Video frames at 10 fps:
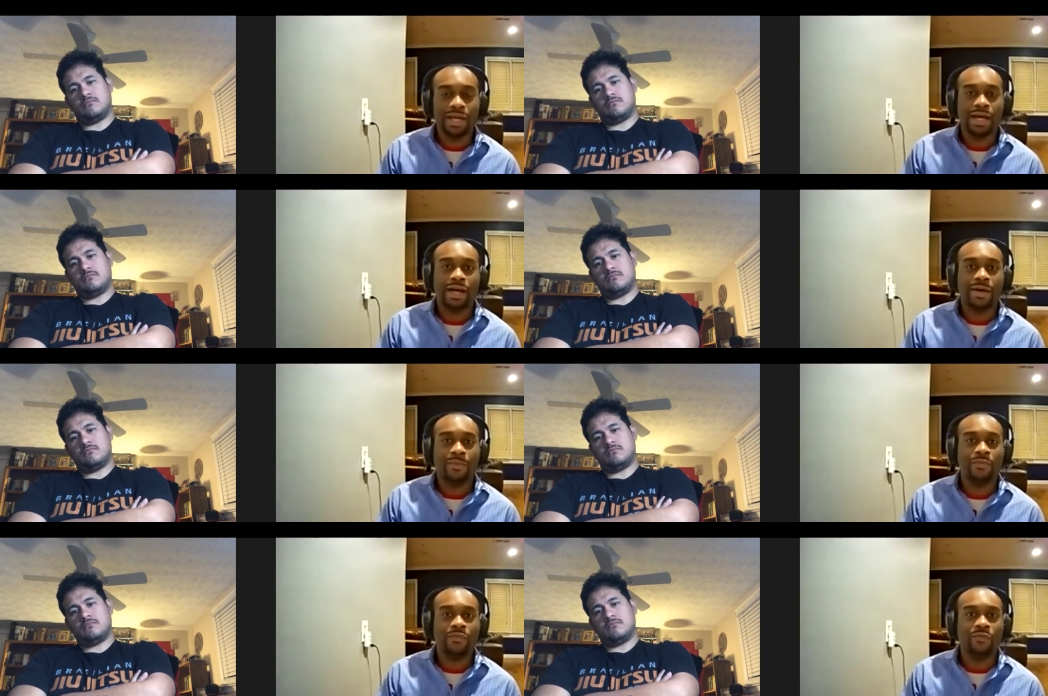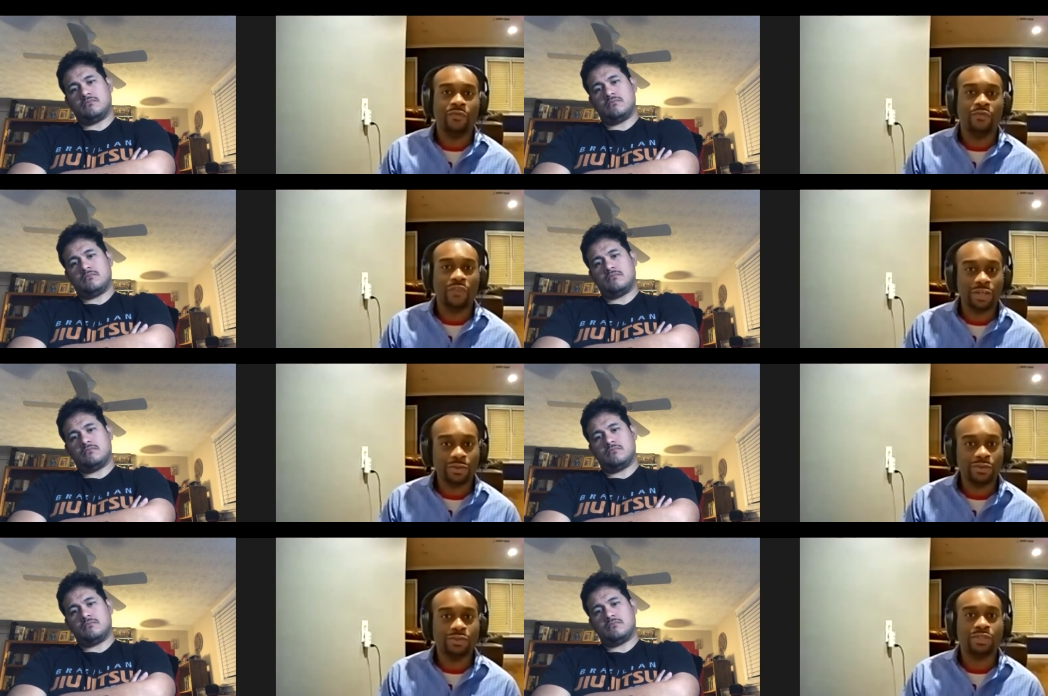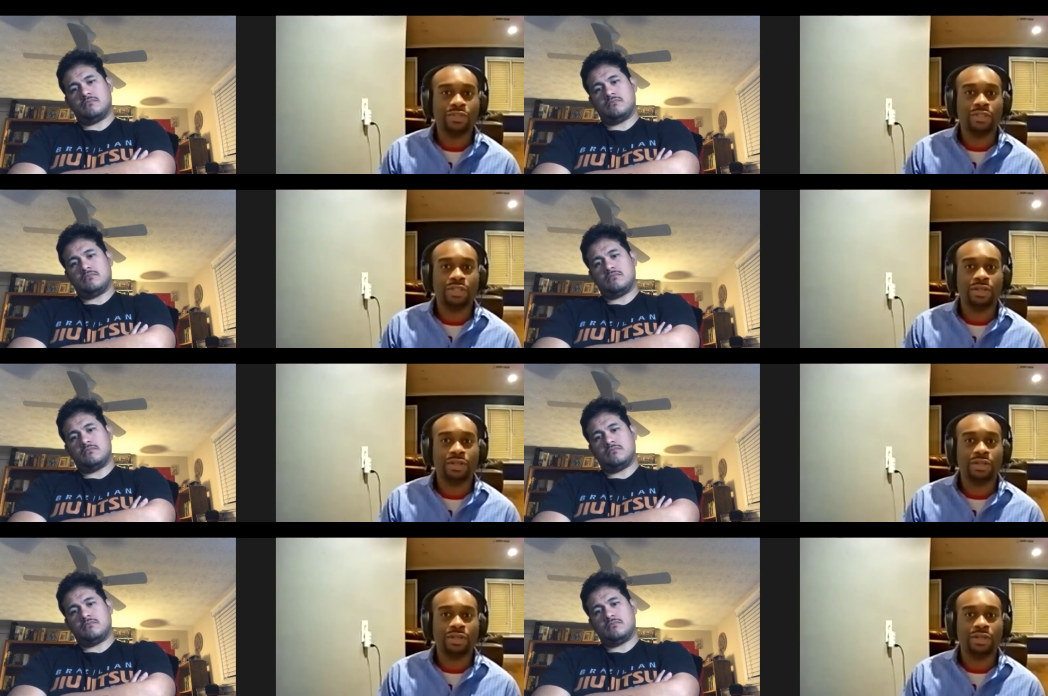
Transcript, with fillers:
Speaker 1: Um, Fields